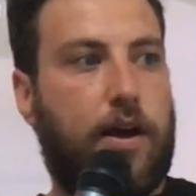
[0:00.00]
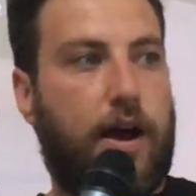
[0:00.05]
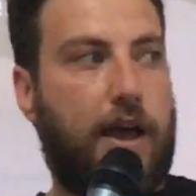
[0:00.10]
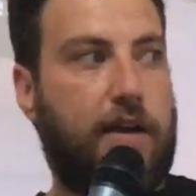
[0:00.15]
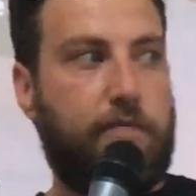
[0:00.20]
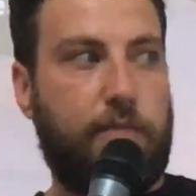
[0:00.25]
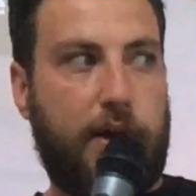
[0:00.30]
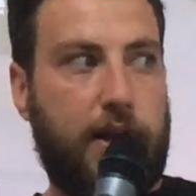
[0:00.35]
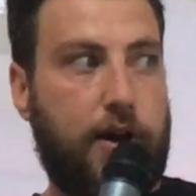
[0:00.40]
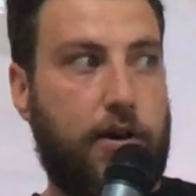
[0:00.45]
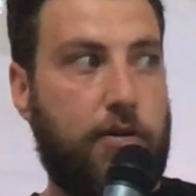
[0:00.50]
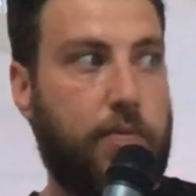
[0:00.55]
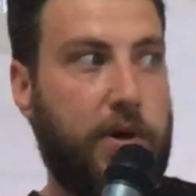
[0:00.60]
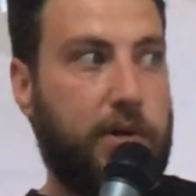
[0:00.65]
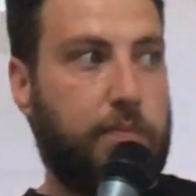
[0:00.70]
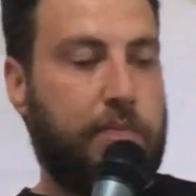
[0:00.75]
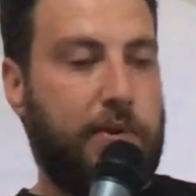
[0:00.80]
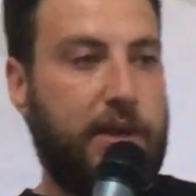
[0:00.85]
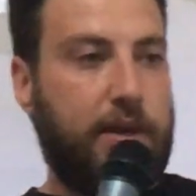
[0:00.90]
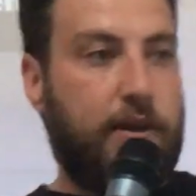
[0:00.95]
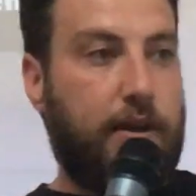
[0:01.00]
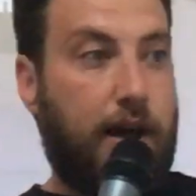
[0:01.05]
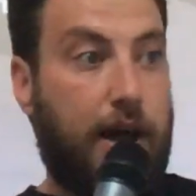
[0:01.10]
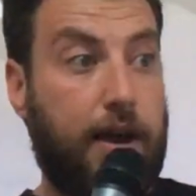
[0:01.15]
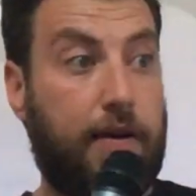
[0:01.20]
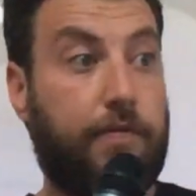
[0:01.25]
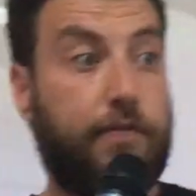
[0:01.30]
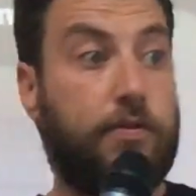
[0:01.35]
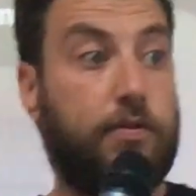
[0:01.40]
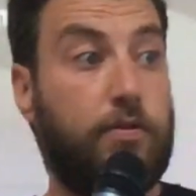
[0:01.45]
I have my Airbnb, I
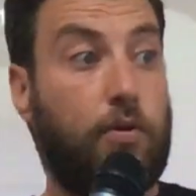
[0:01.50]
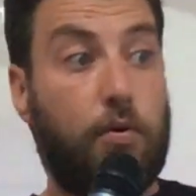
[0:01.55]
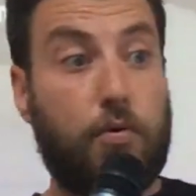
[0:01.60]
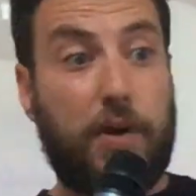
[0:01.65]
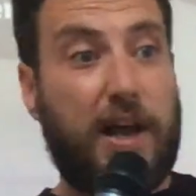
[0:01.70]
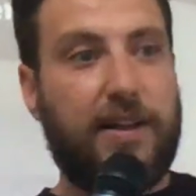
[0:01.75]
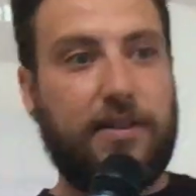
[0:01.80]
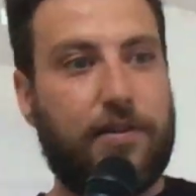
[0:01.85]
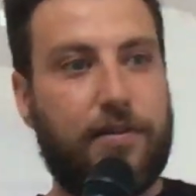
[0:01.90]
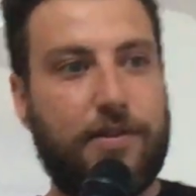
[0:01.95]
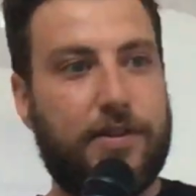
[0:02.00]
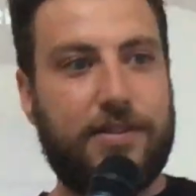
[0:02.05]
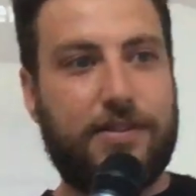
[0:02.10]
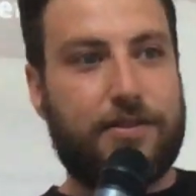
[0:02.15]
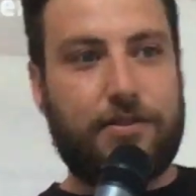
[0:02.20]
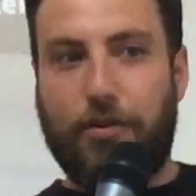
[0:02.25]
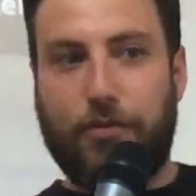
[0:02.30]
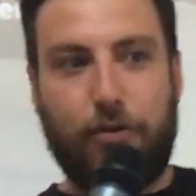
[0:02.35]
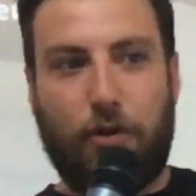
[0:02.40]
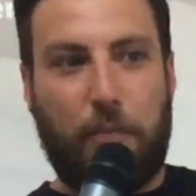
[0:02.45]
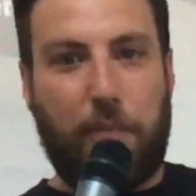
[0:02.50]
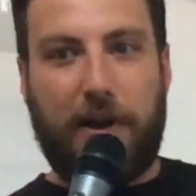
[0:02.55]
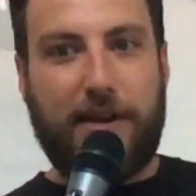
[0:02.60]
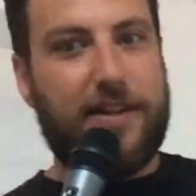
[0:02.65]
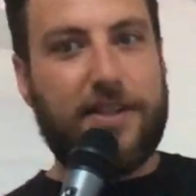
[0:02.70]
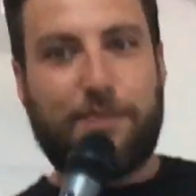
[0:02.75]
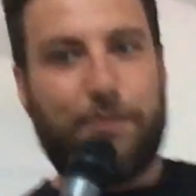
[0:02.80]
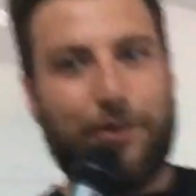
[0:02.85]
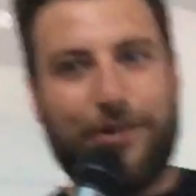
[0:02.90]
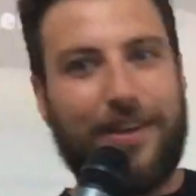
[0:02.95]
have no renters, so
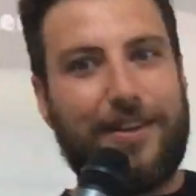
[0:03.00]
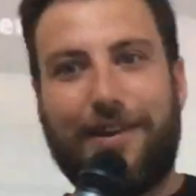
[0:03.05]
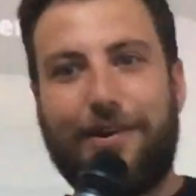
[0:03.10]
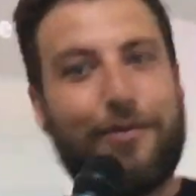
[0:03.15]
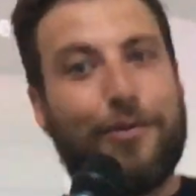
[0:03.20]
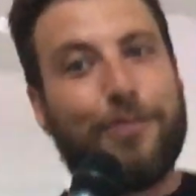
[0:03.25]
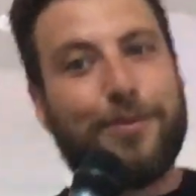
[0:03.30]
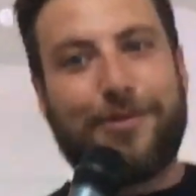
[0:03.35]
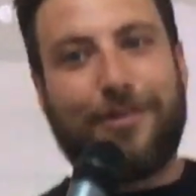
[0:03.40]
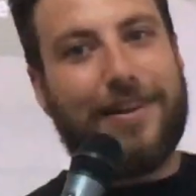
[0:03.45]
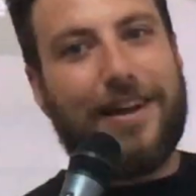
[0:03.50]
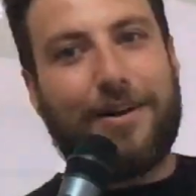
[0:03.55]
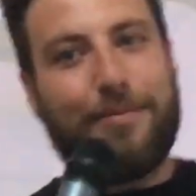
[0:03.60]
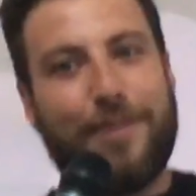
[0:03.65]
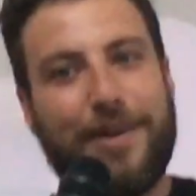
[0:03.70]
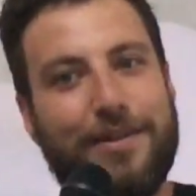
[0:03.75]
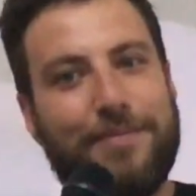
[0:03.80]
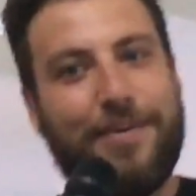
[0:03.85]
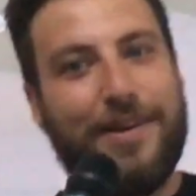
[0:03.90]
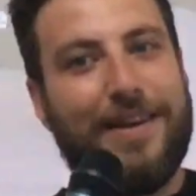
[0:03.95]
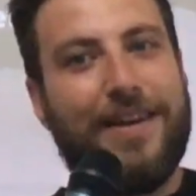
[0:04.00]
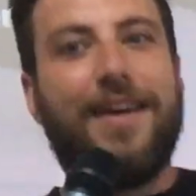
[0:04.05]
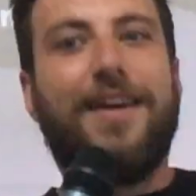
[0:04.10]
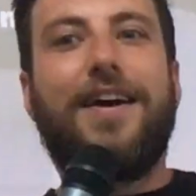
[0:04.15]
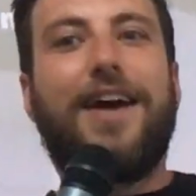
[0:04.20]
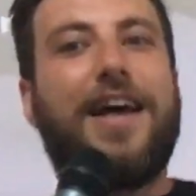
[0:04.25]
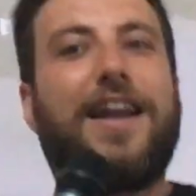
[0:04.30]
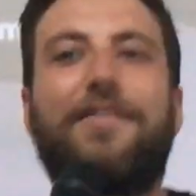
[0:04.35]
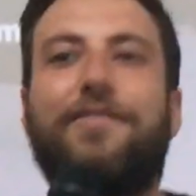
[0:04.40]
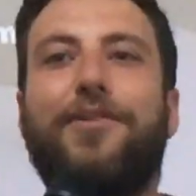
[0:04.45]
nobody's putting their rooms on Airbnb,
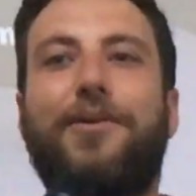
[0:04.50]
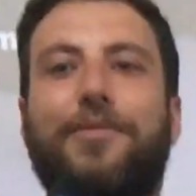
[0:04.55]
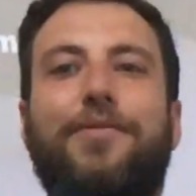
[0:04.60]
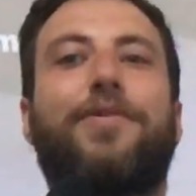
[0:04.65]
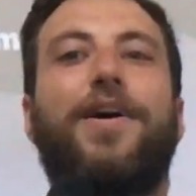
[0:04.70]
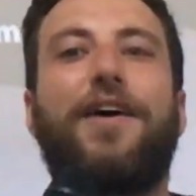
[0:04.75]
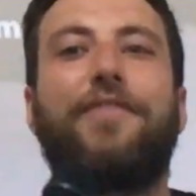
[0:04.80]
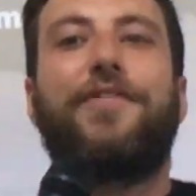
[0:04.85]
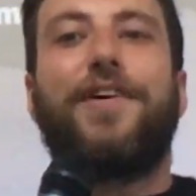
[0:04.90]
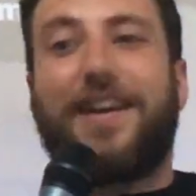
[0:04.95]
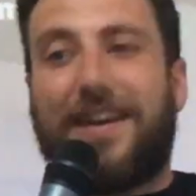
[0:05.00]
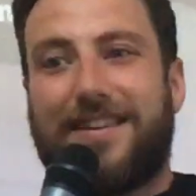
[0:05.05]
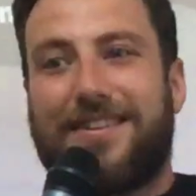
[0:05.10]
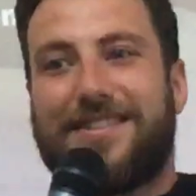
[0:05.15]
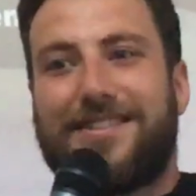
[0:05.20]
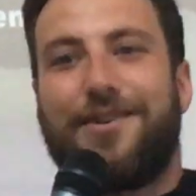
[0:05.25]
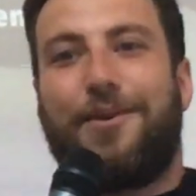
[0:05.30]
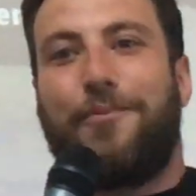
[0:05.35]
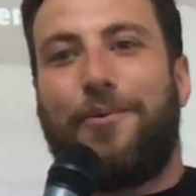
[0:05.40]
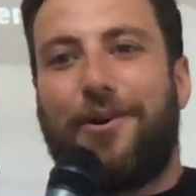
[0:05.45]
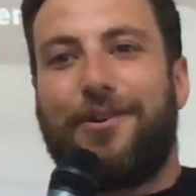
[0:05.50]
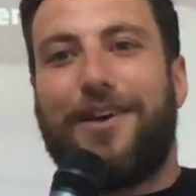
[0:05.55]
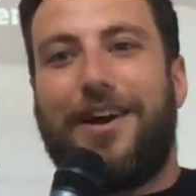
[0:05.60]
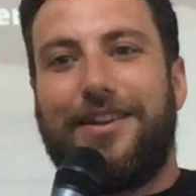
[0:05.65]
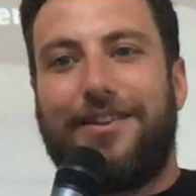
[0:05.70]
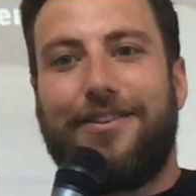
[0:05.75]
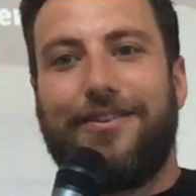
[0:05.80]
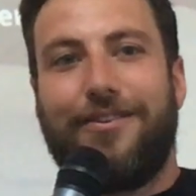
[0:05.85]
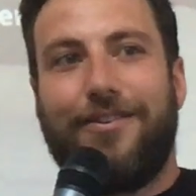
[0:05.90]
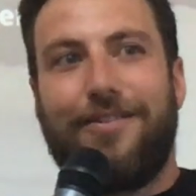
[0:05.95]
and I have no traffic. So what
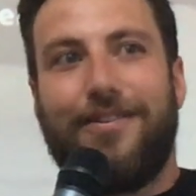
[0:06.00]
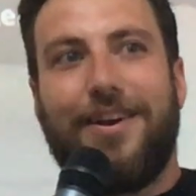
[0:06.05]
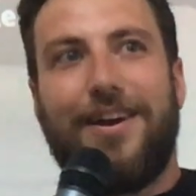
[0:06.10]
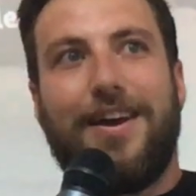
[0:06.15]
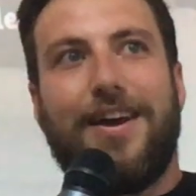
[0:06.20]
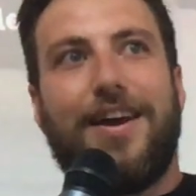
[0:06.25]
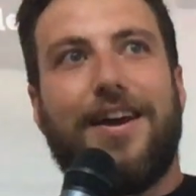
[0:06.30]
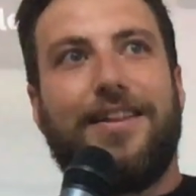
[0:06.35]
do?